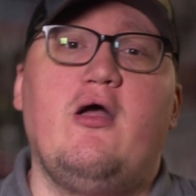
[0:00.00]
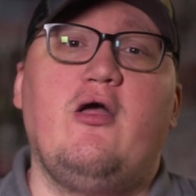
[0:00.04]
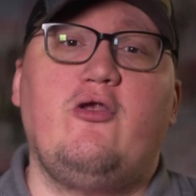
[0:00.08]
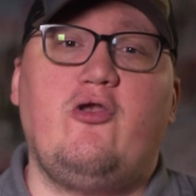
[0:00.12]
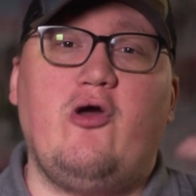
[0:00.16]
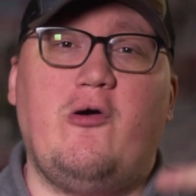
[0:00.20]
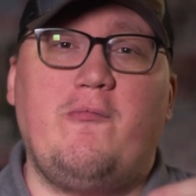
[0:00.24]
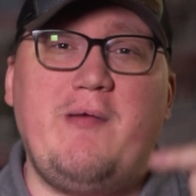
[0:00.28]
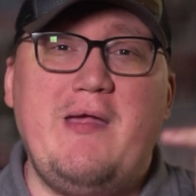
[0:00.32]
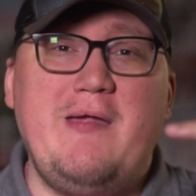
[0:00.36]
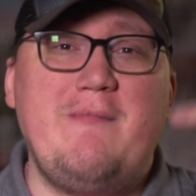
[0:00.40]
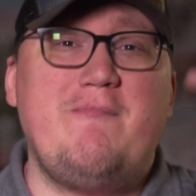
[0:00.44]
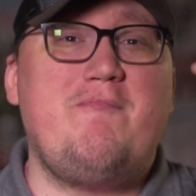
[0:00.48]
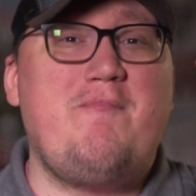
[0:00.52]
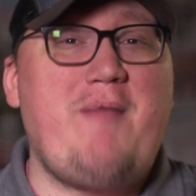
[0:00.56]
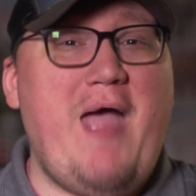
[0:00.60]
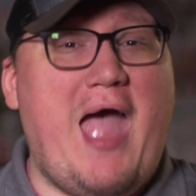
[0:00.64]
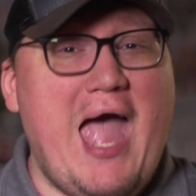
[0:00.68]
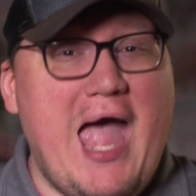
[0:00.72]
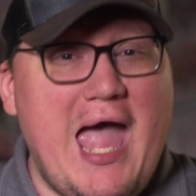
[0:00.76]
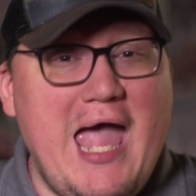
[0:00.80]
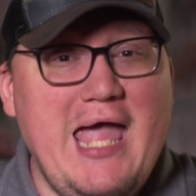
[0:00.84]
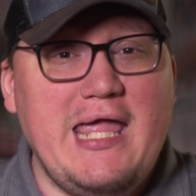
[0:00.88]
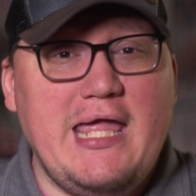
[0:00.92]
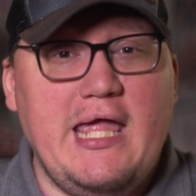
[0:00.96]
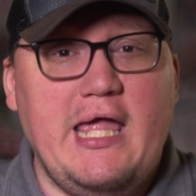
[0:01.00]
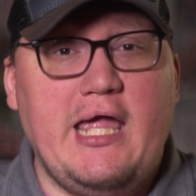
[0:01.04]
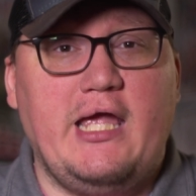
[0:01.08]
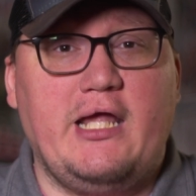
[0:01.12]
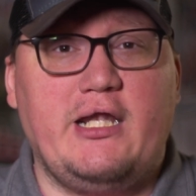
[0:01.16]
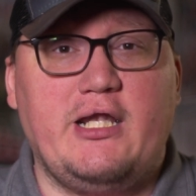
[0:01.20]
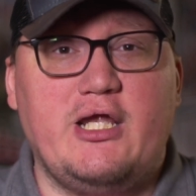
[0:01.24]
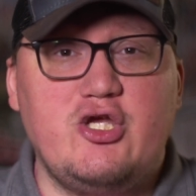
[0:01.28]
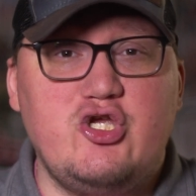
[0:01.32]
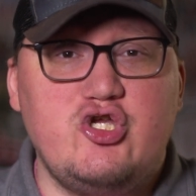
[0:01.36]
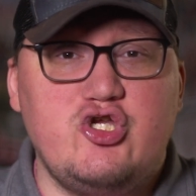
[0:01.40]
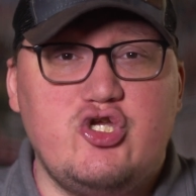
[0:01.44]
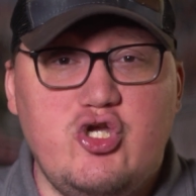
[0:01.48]
Don't be paying
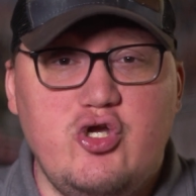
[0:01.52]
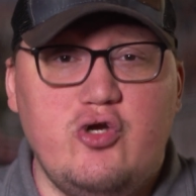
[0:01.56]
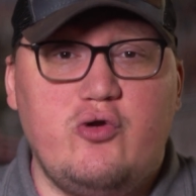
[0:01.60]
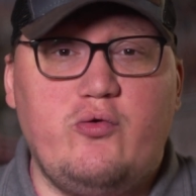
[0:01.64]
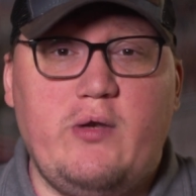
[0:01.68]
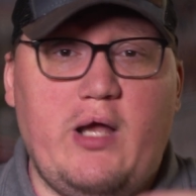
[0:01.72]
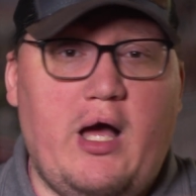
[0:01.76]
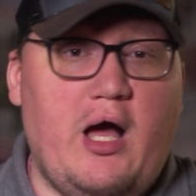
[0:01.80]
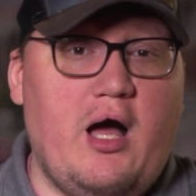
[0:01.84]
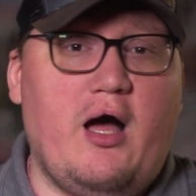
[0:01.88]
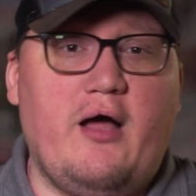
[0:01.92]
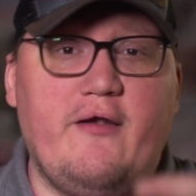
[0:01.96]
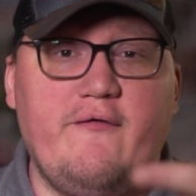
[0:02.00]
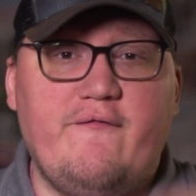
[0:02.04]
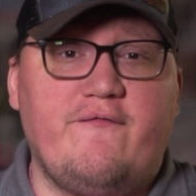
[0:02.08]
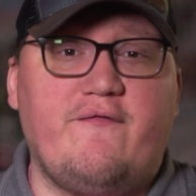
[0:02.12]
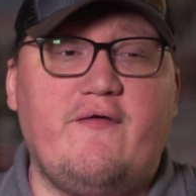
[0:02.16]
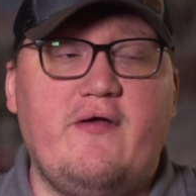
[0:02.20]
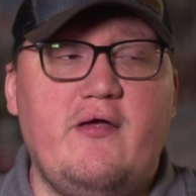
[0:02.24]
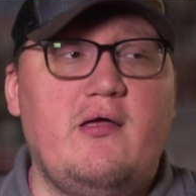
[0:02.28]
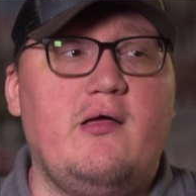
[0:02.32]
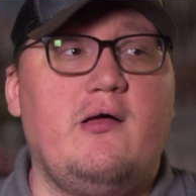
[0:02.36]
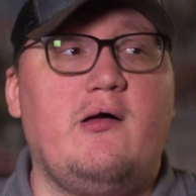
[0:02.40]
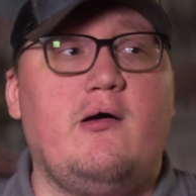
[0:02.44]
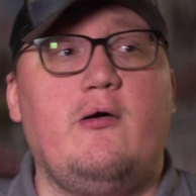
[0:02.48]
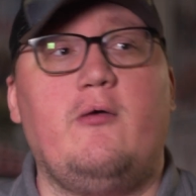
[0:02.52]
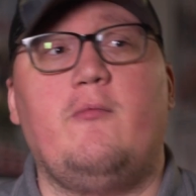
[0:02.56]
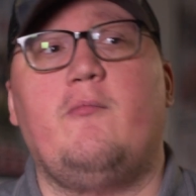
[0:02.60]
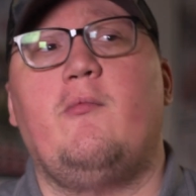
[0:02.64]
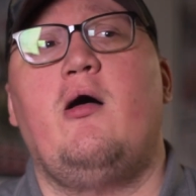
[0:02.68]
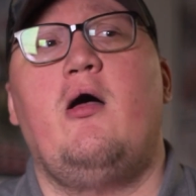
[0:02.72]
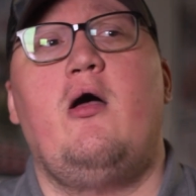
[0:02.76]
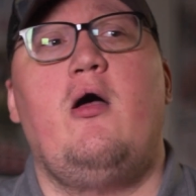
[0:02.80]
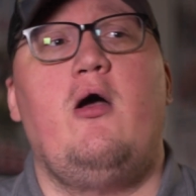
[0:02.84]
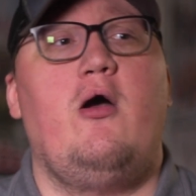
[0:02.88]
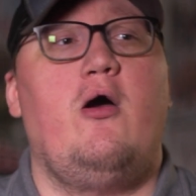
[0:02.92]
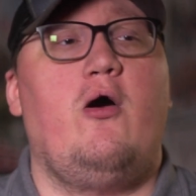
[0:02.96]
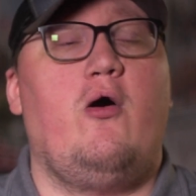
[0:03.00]
to shoot on film
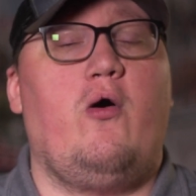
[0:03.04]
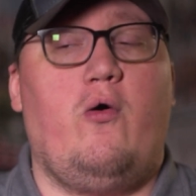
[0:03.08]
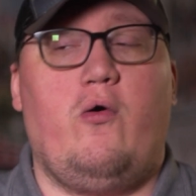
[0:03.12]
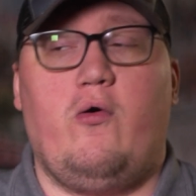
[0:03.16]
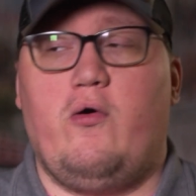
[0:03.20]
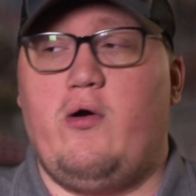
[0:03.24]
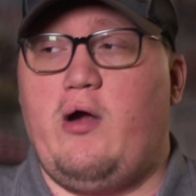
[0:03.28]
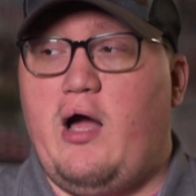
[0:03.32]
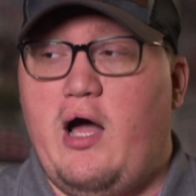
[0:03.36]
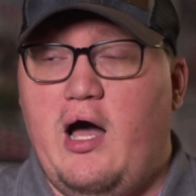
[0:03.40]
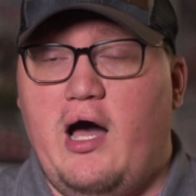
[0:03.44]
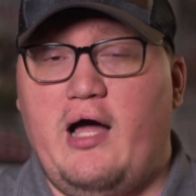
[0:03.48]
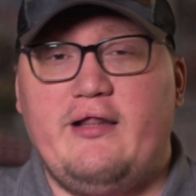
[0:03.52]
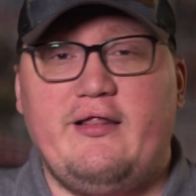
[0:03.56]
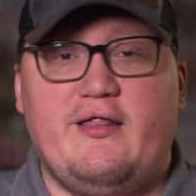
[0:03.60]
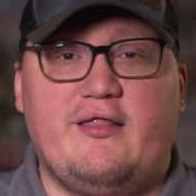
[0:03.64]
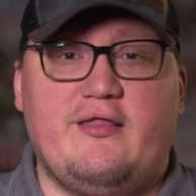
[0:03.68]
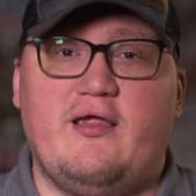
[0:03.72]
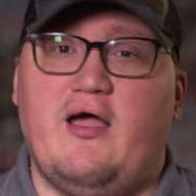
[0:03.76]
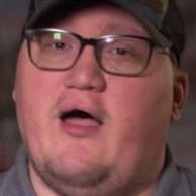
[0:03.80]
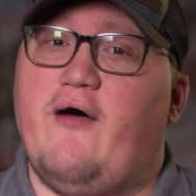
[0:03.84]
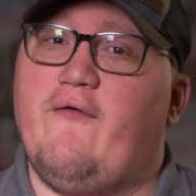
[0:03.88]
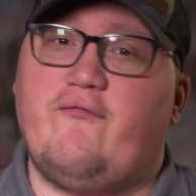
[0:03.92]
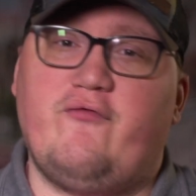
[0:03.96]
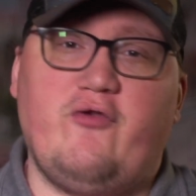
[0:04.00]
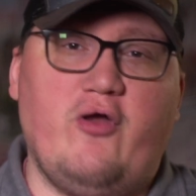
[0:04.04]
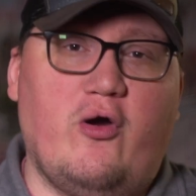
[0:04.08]
or on stuff.